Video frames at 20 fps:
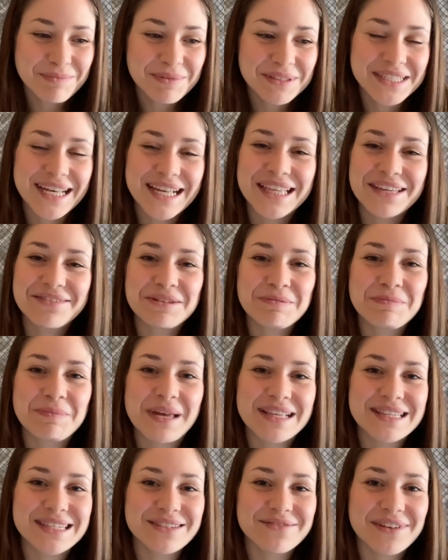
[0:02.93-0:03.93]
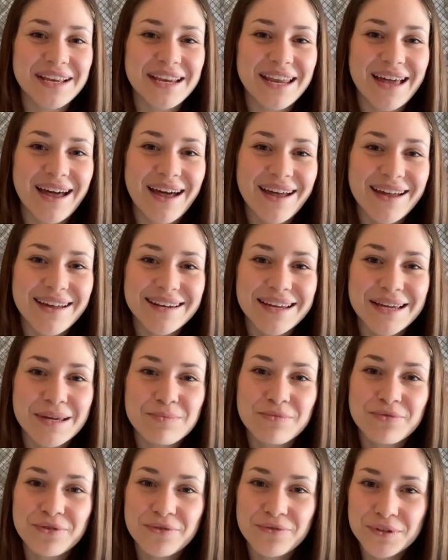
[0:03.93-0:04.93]
but I live in Pennsylvania and
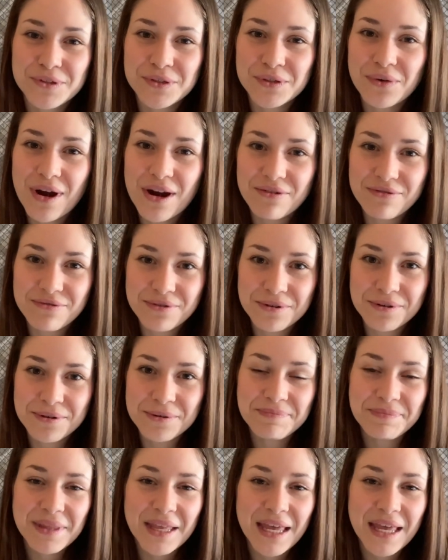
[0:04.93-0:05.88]
I'm food photographer.